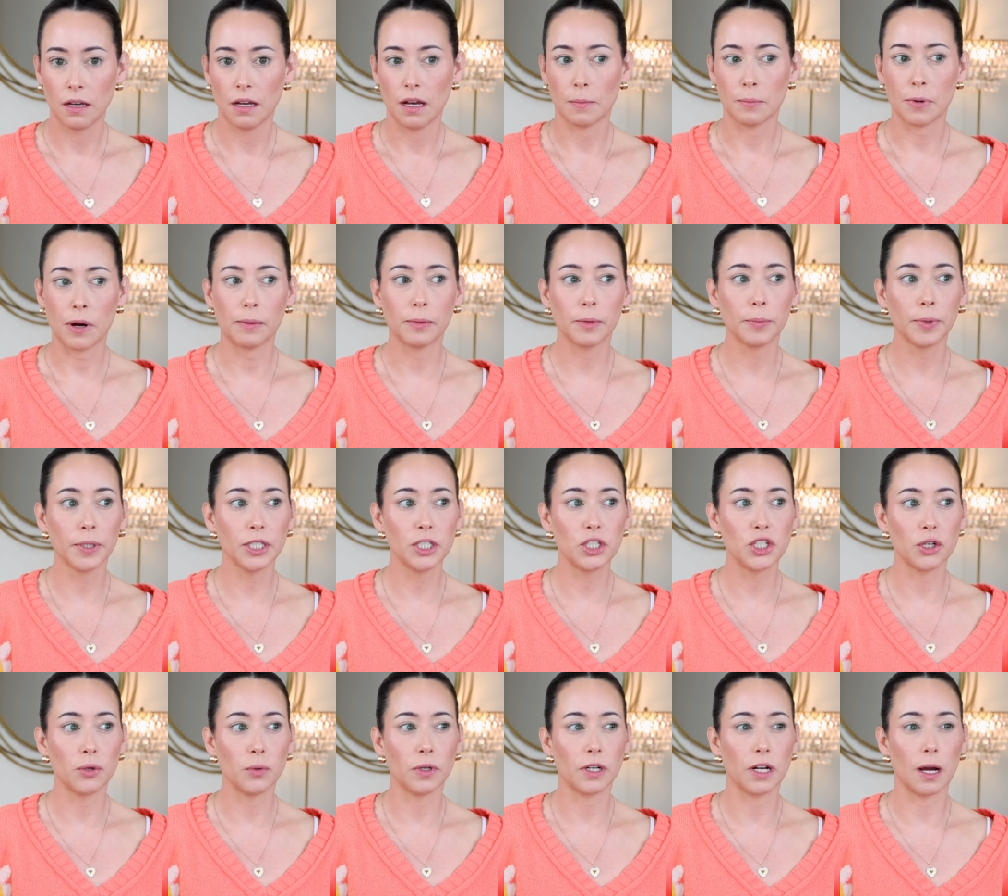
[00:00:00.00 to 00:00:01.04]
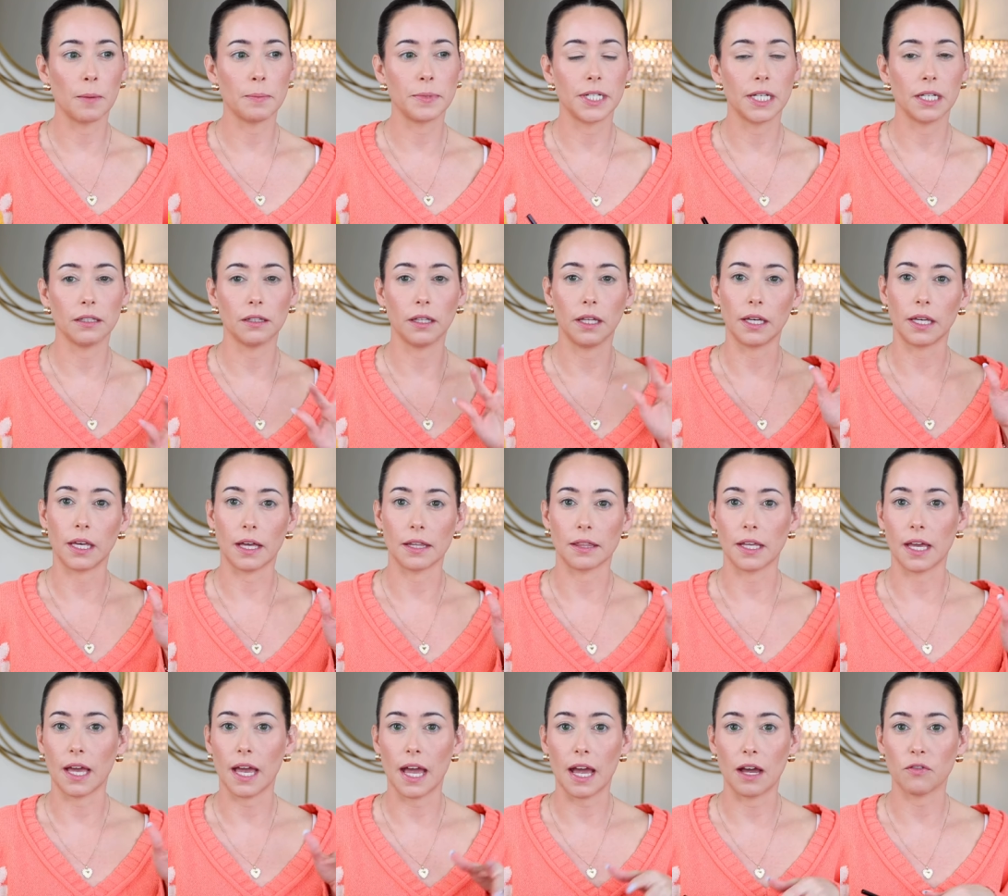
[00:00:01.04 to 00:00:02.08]
Probably do an update like at the
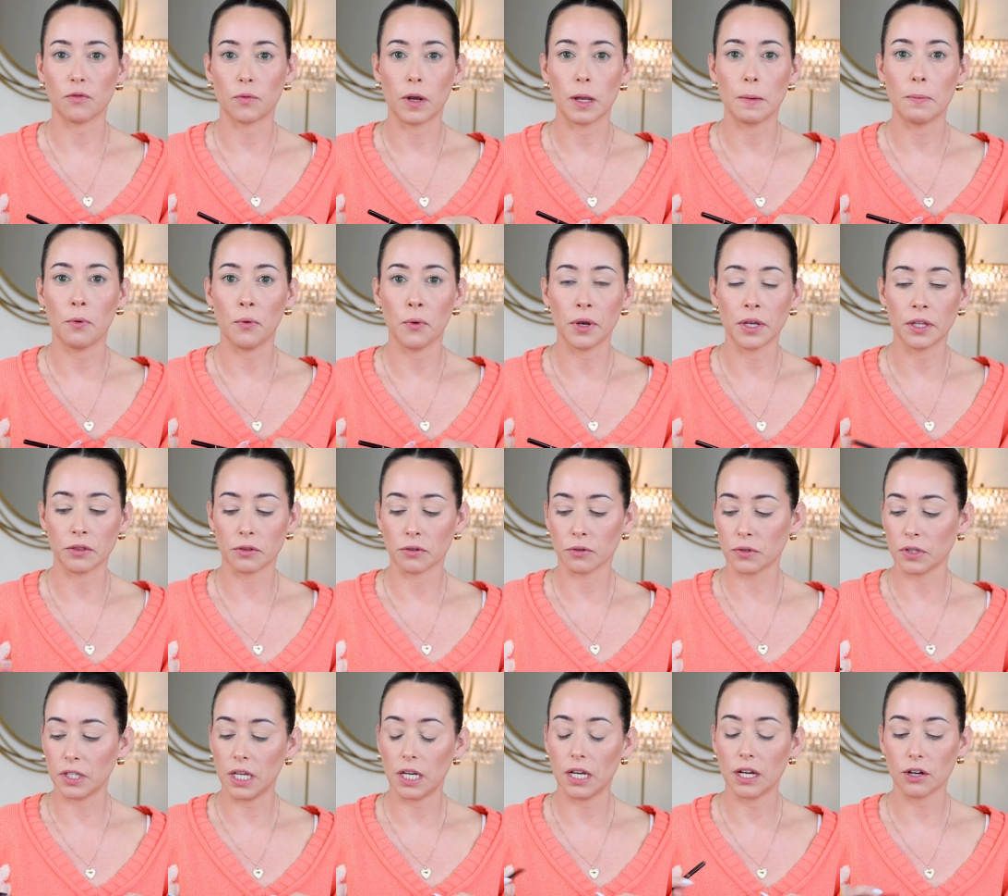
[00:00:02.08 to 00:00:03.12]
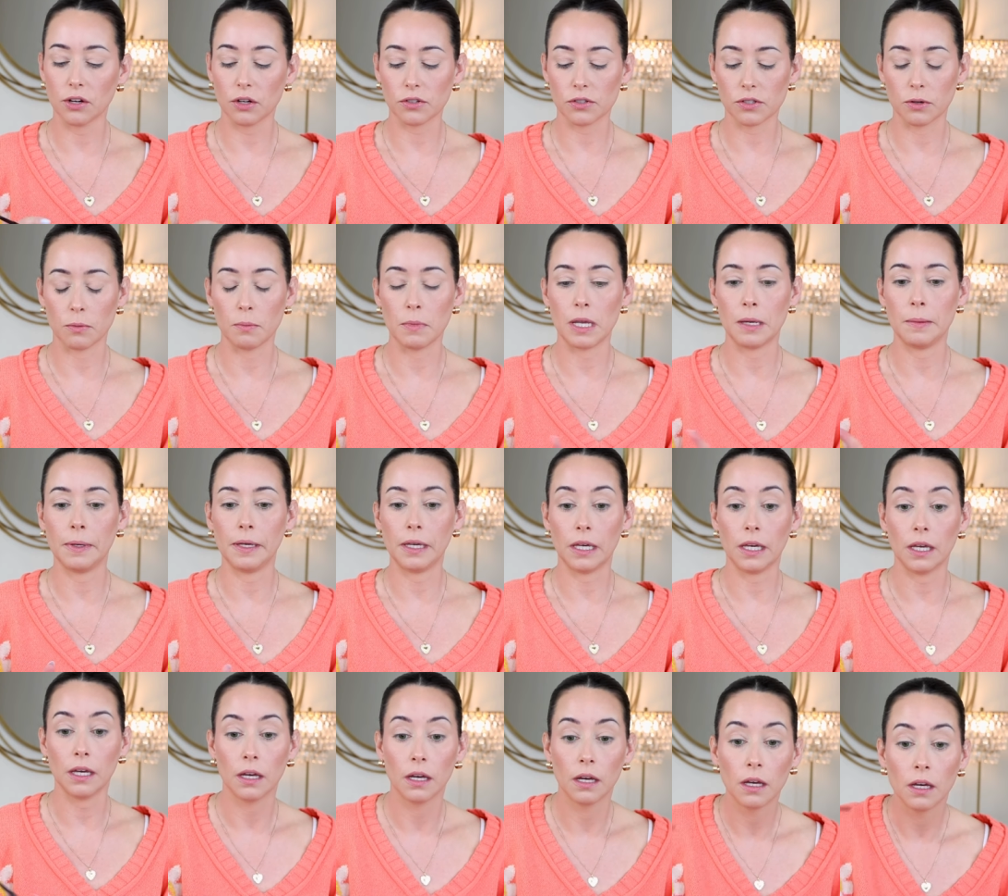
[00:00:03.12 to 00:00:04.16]
halfway point through the year. So
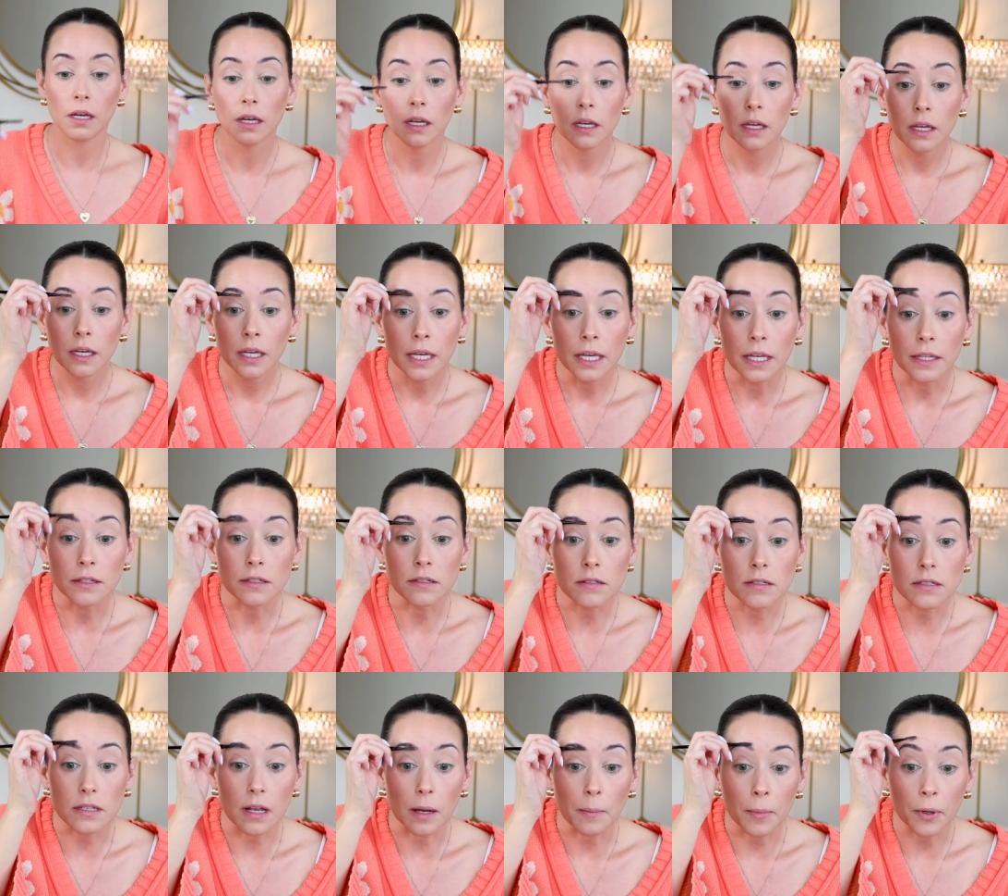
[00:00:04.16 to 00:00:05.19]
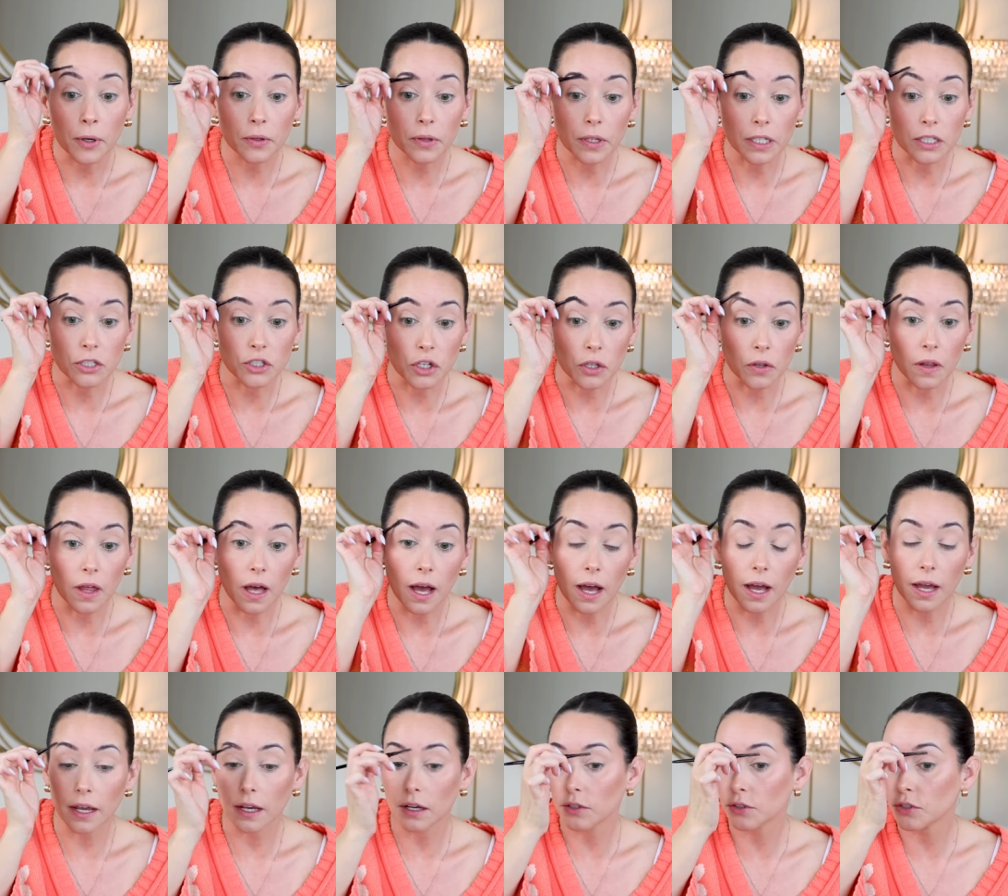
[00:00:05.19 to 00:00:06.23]
maybe in the summer, like
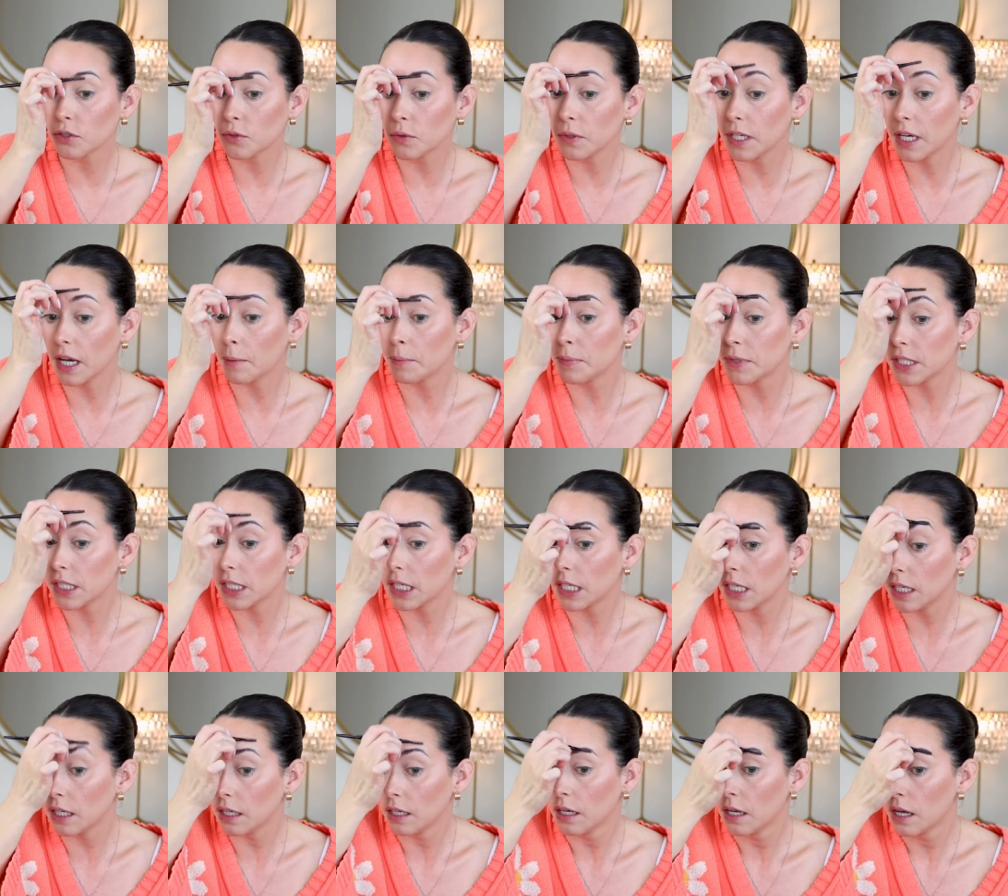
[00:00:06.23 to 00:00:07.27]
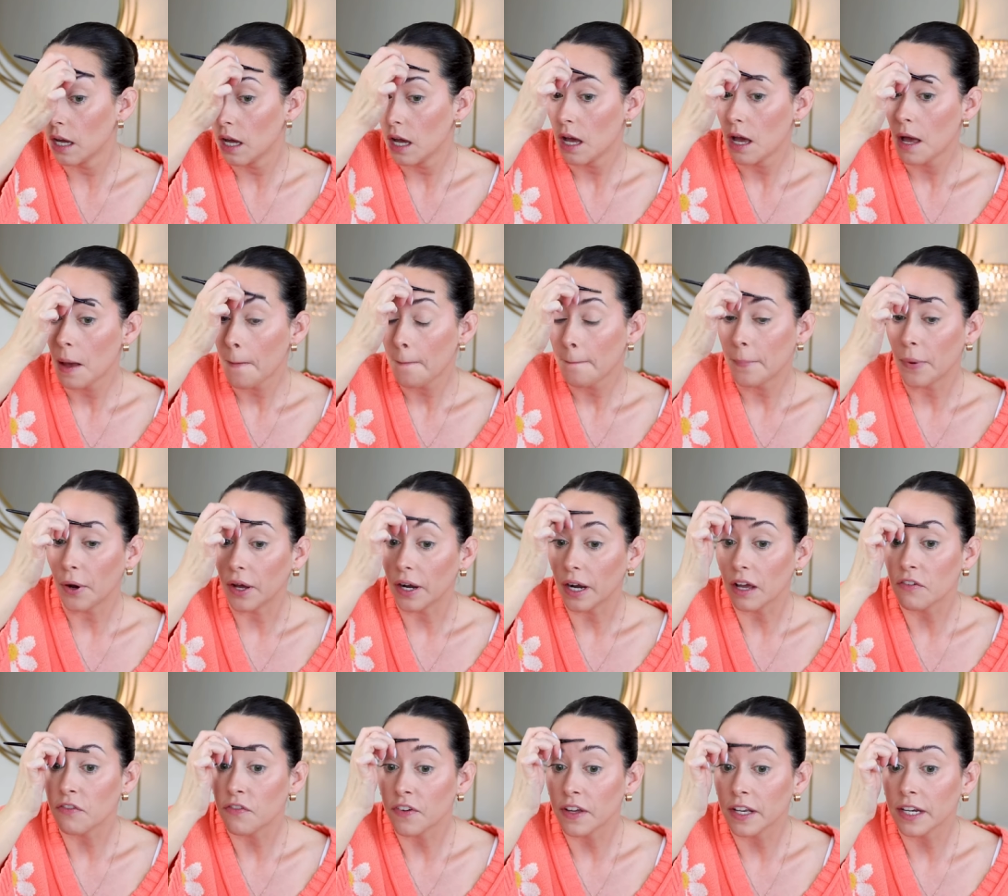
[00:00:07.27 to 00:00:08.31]
July, I'll do the update but
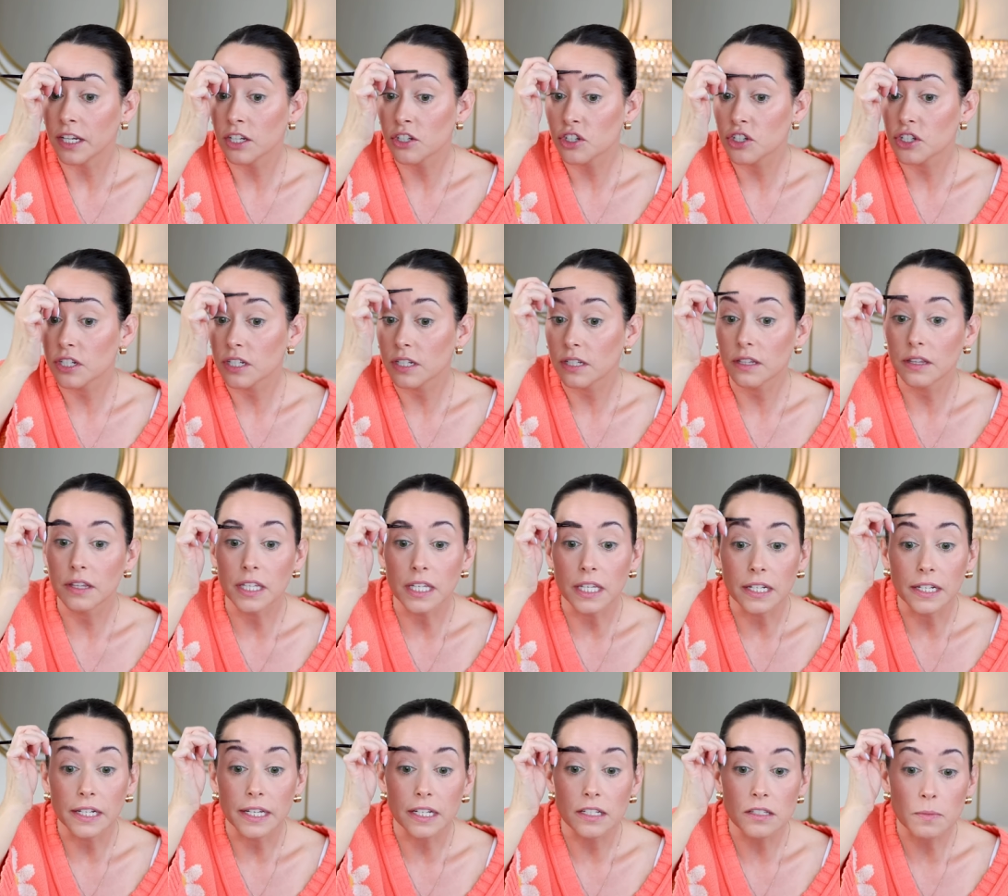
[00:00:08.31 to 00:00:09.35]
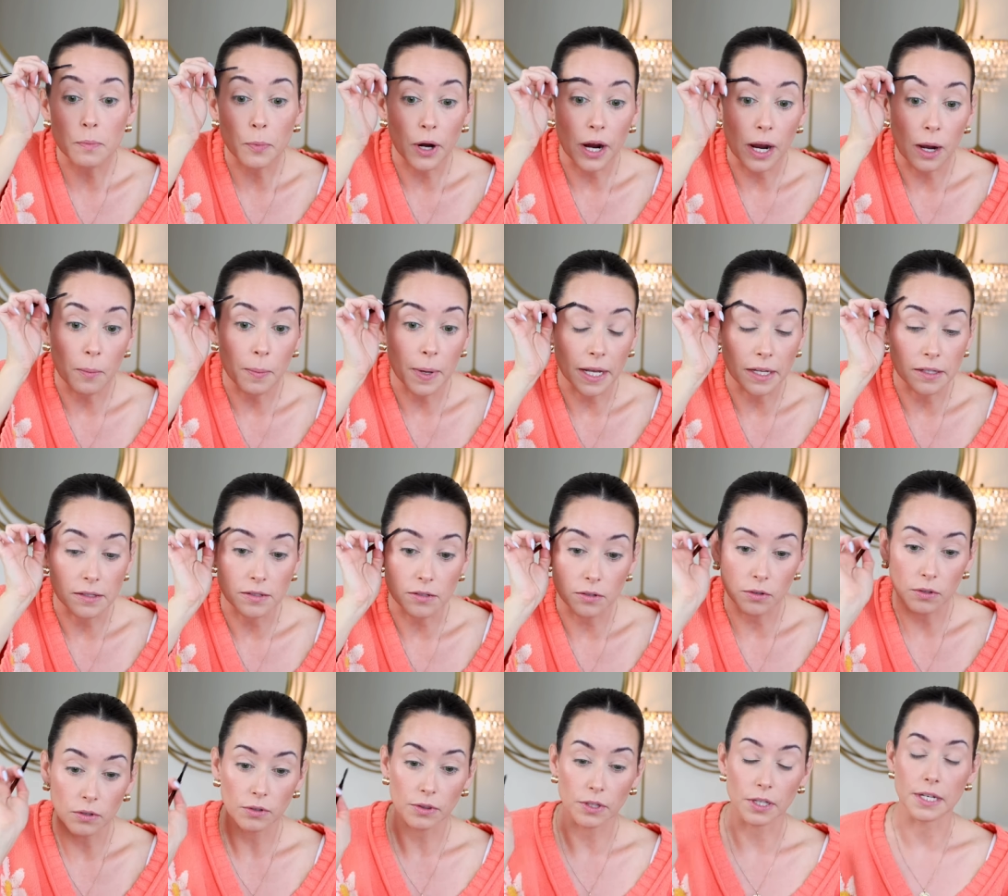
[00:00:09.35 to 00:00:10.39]
I finished the NYX brow
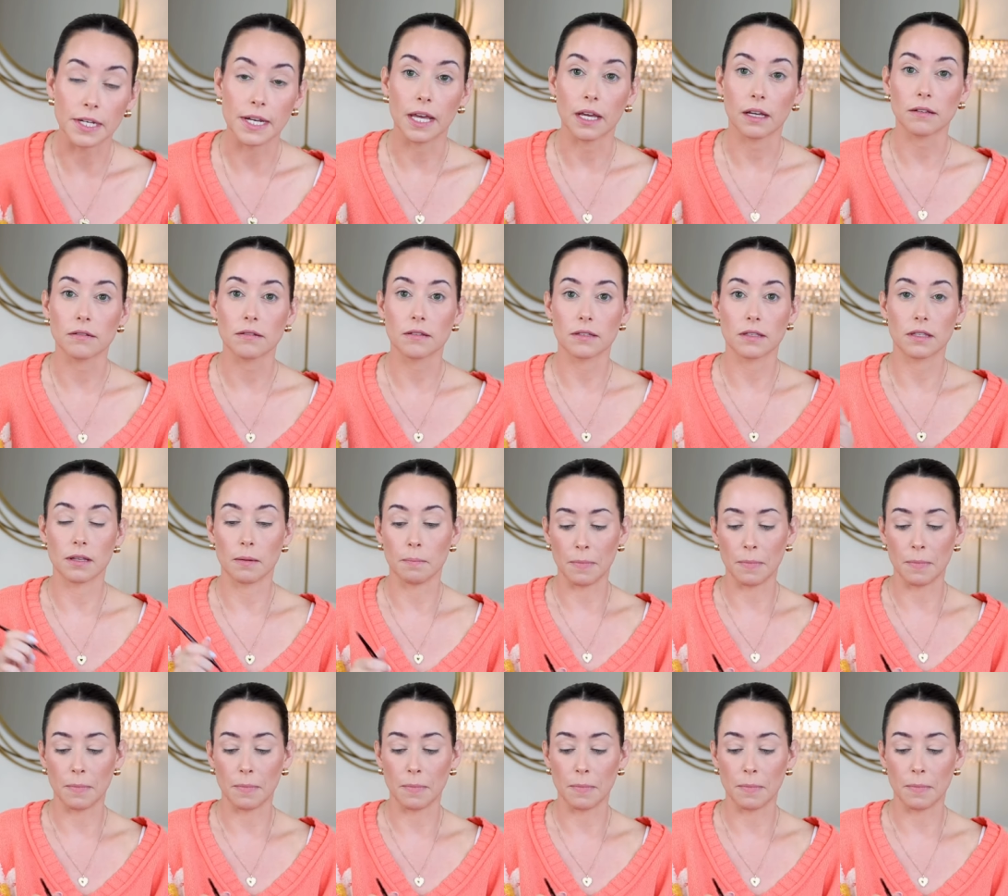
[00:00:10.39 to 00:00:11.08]
pencil, the NYX, the